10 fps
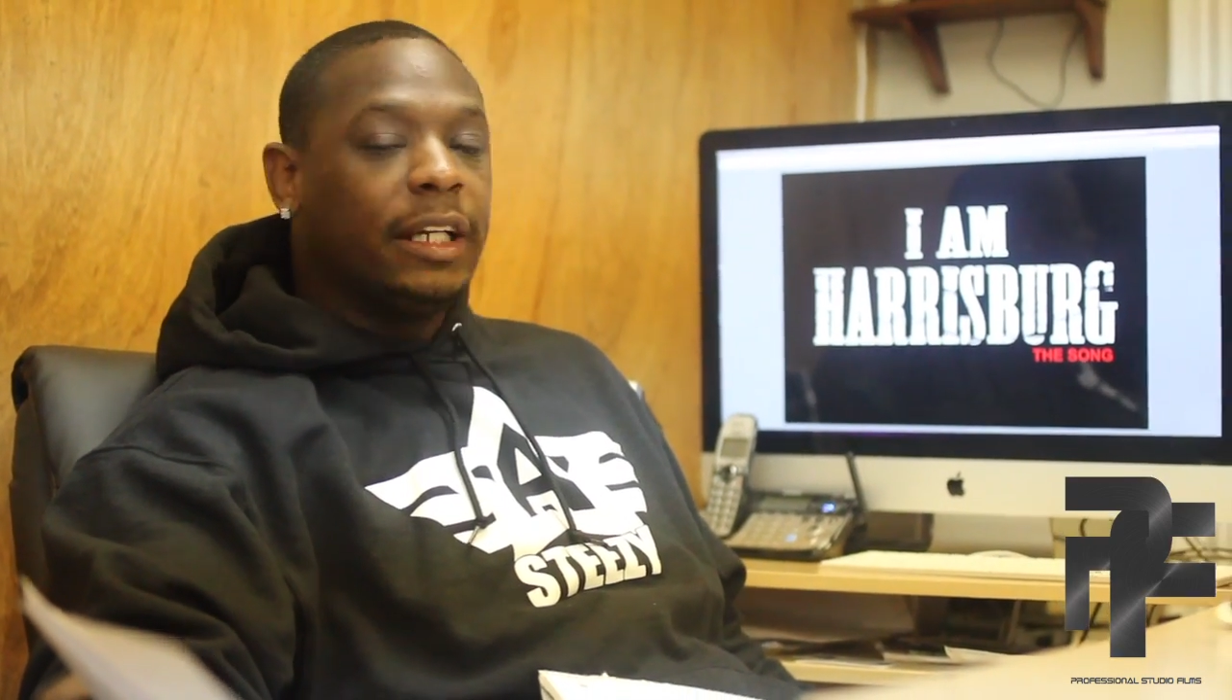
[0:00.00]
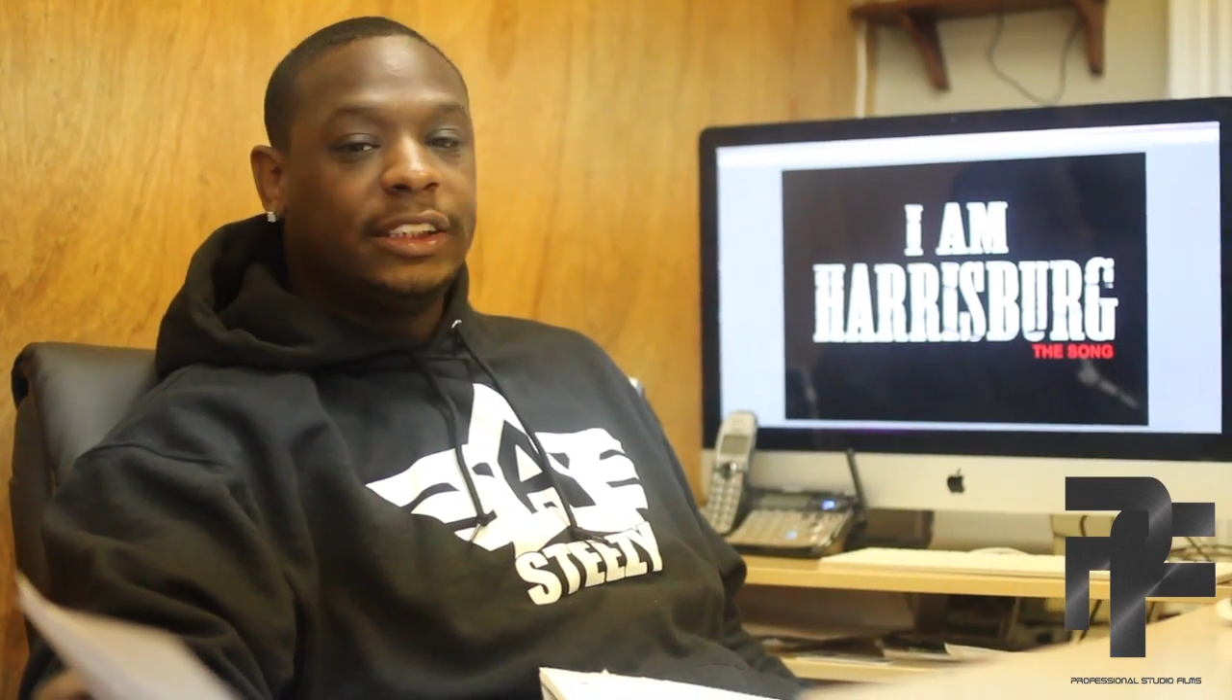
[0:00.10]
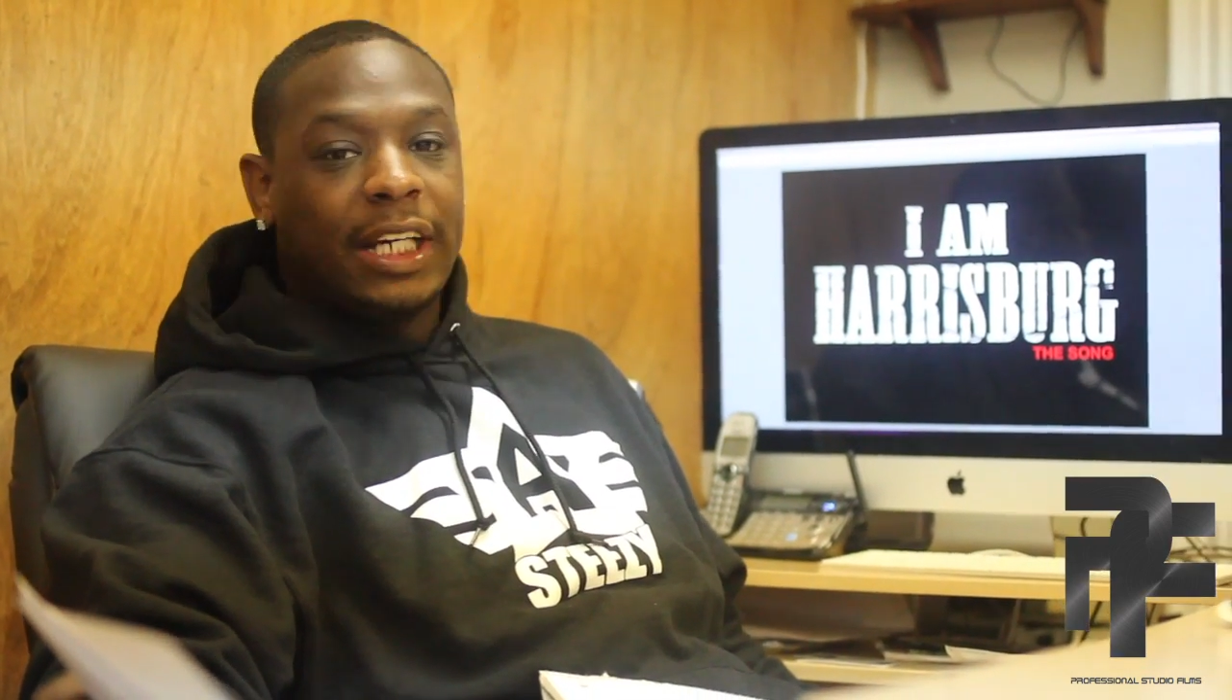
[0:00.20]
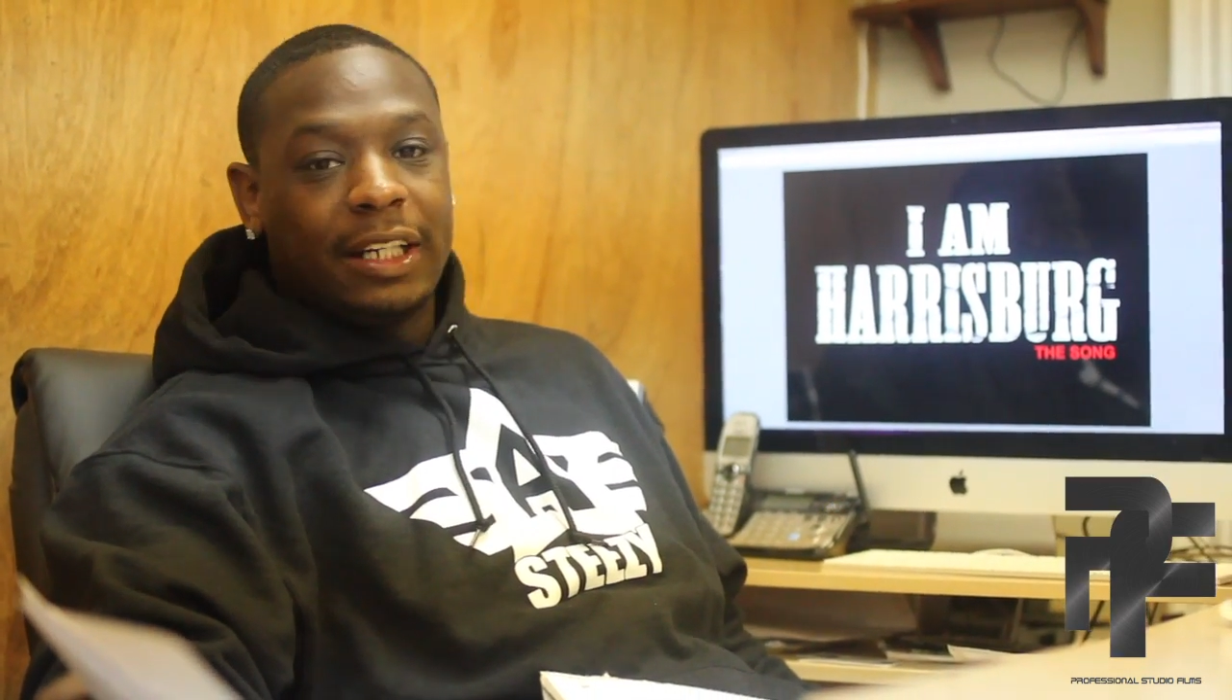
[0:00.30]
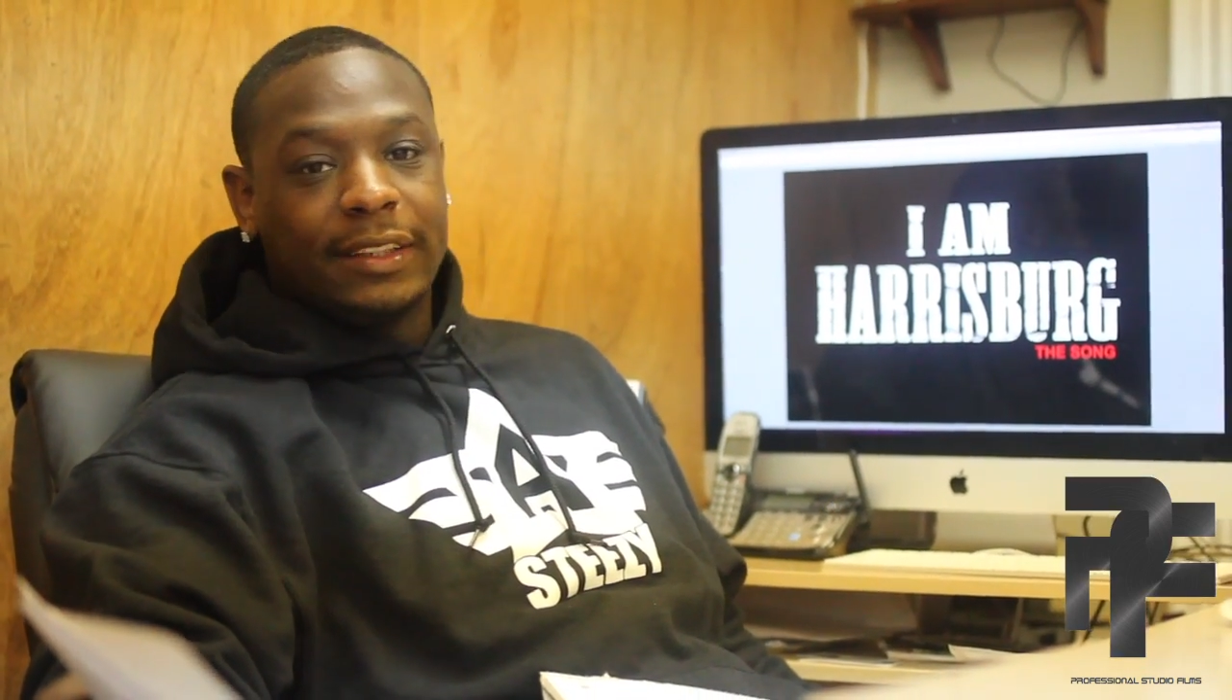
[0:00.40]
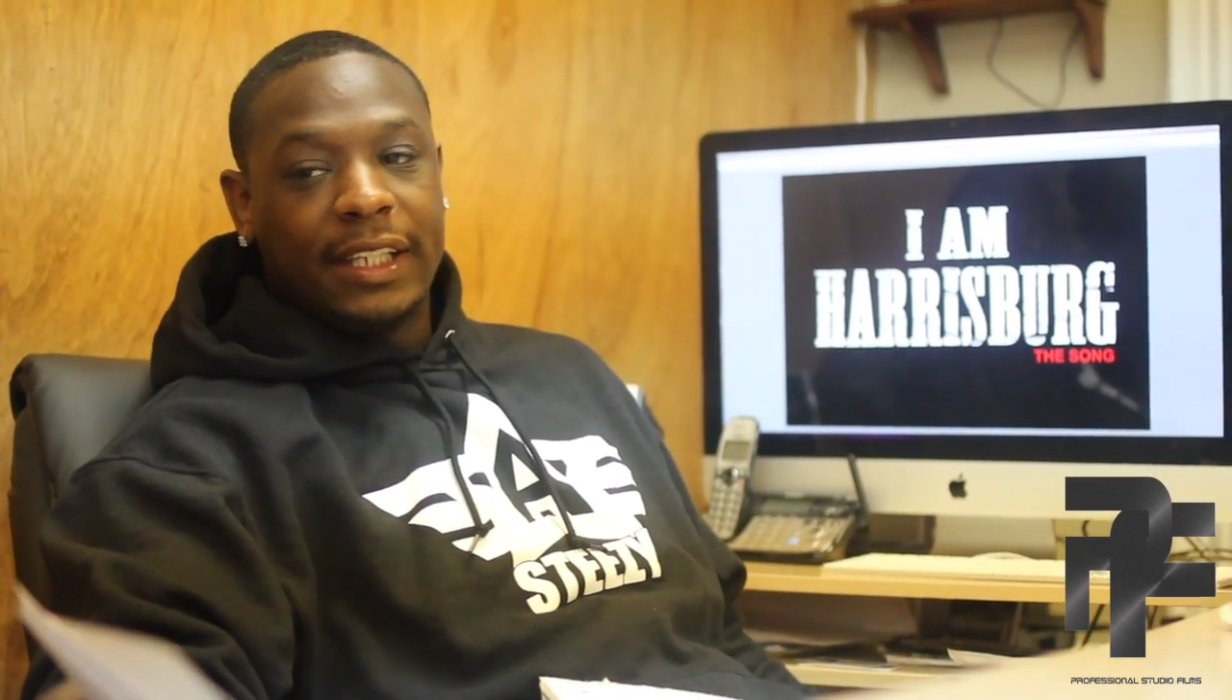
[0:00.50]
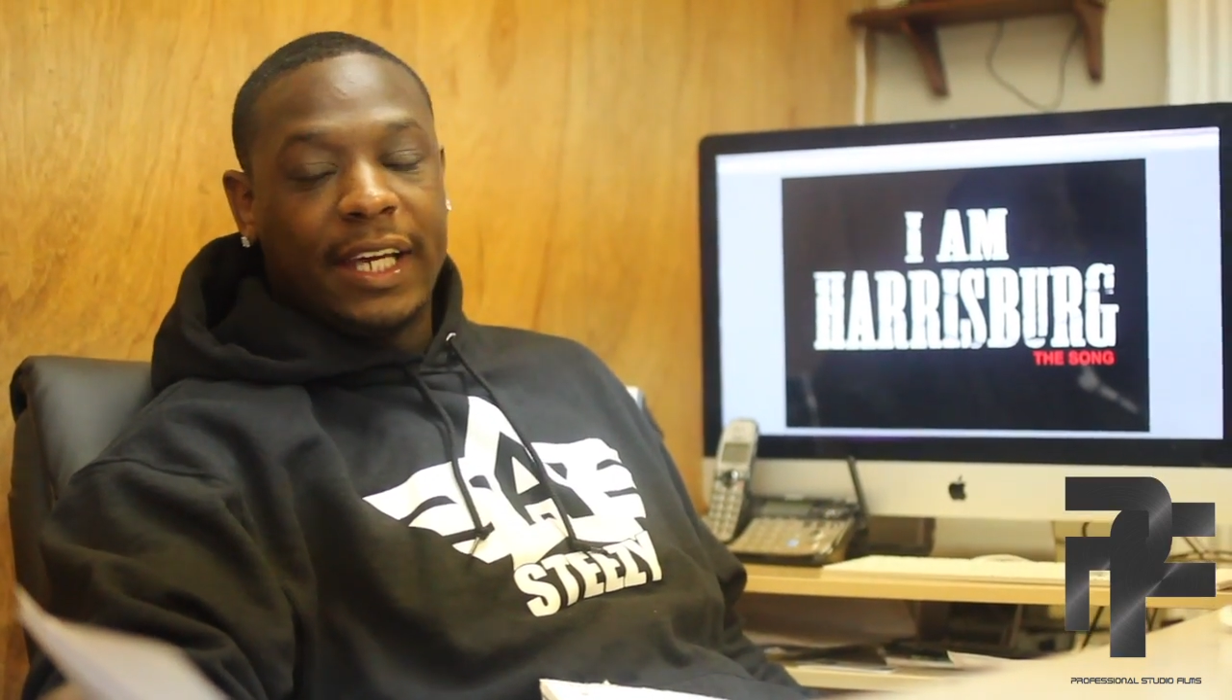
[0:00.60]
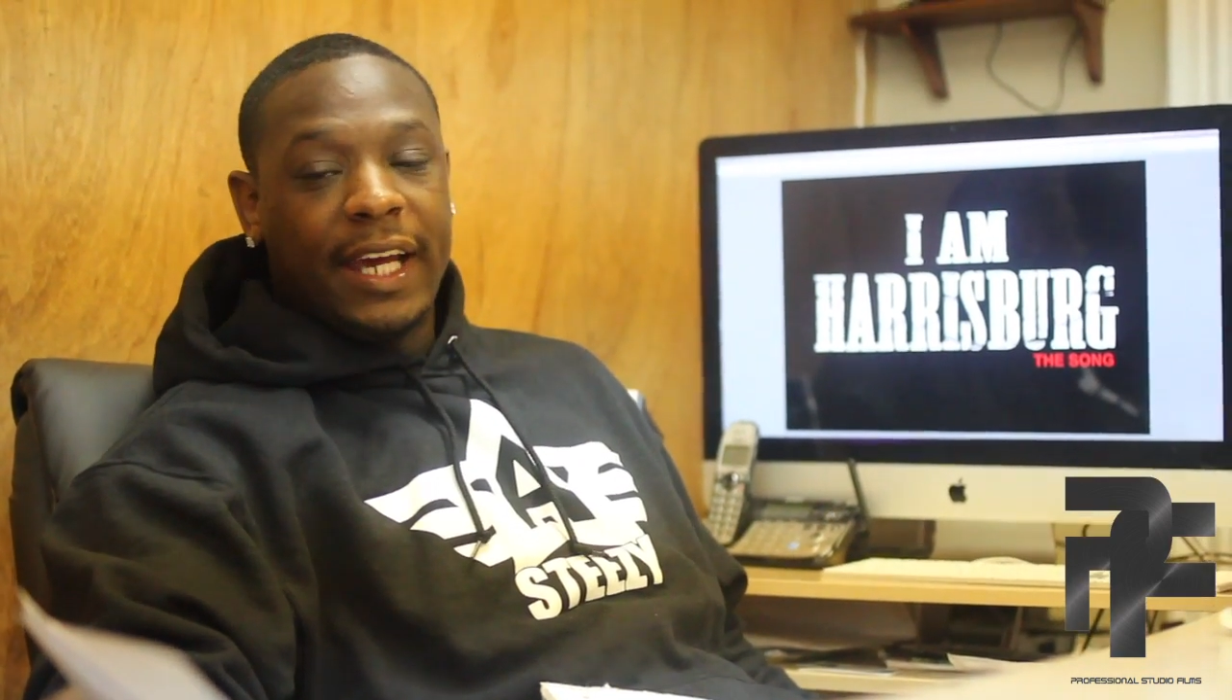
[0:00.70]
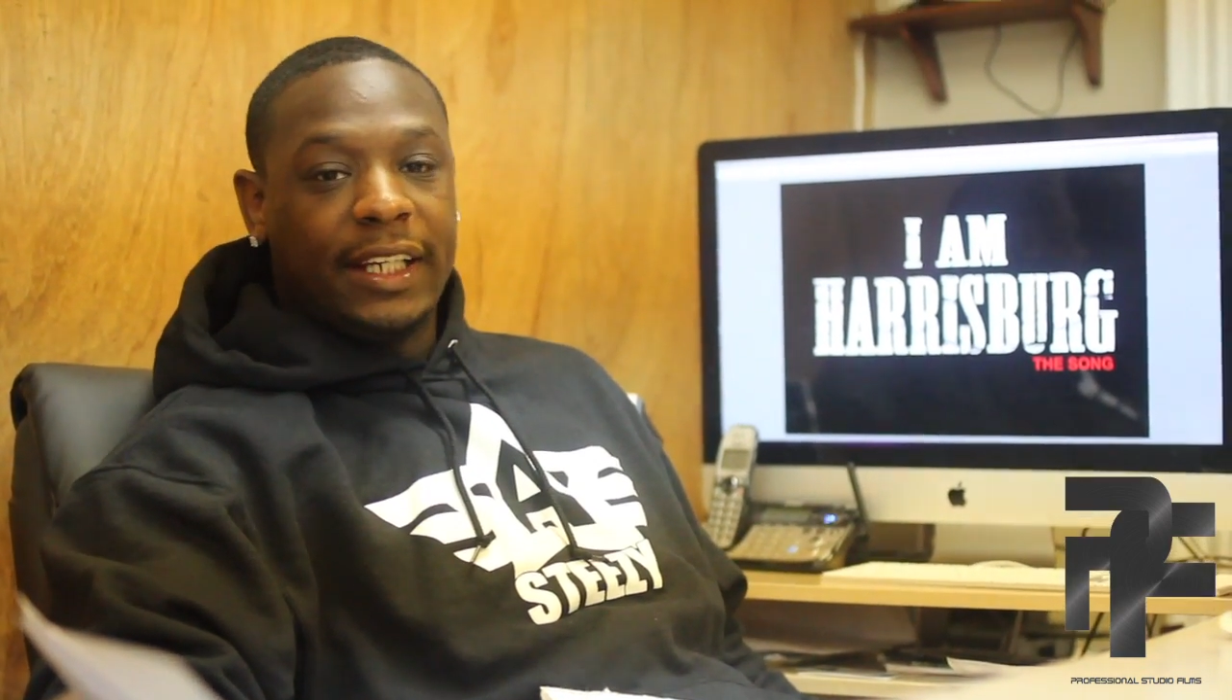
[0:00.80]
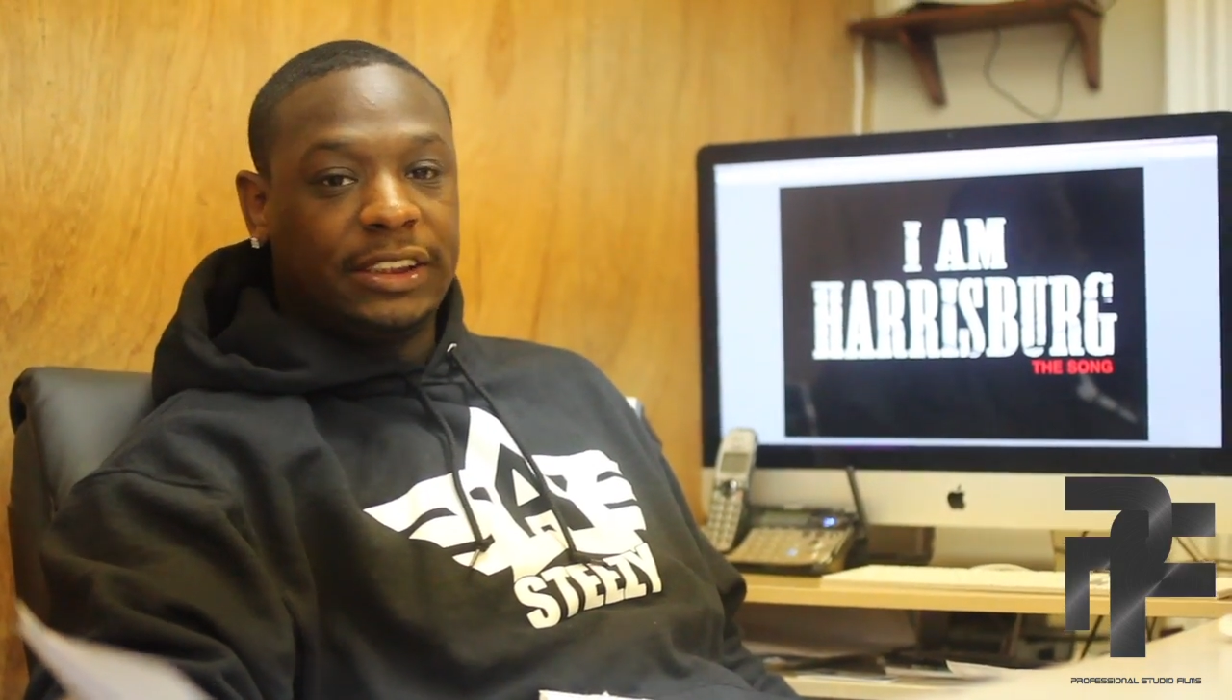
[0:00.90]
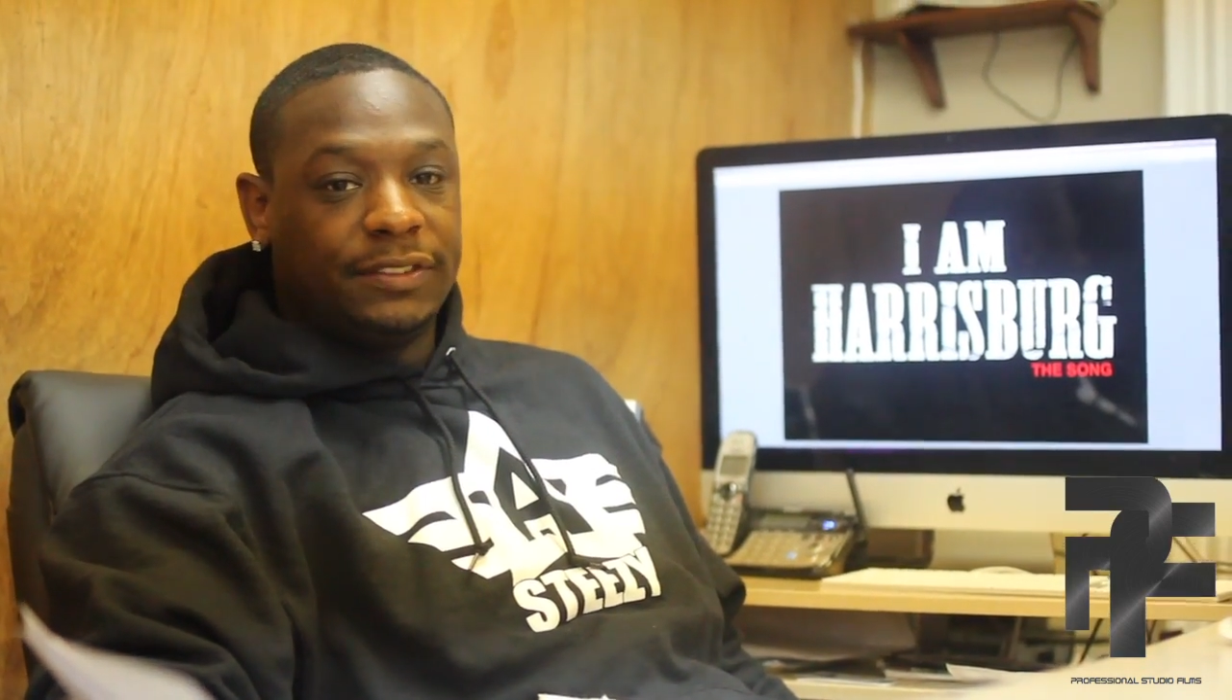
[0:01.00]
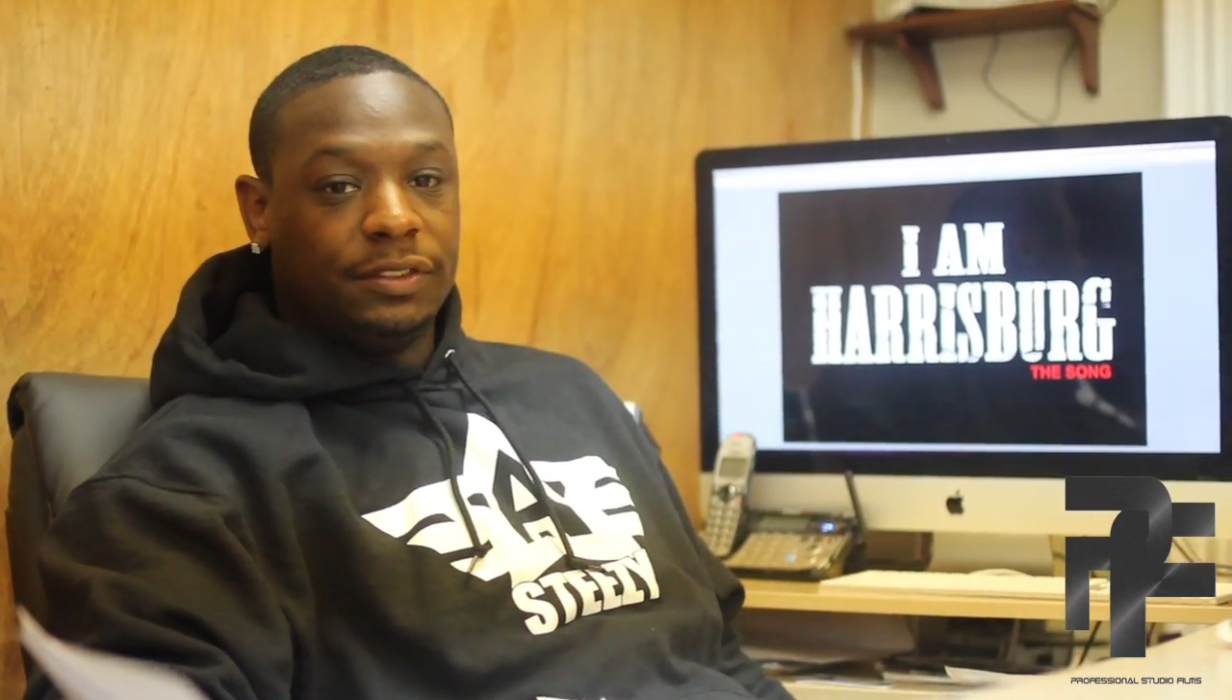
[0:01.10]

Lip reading: Shout out to Cash.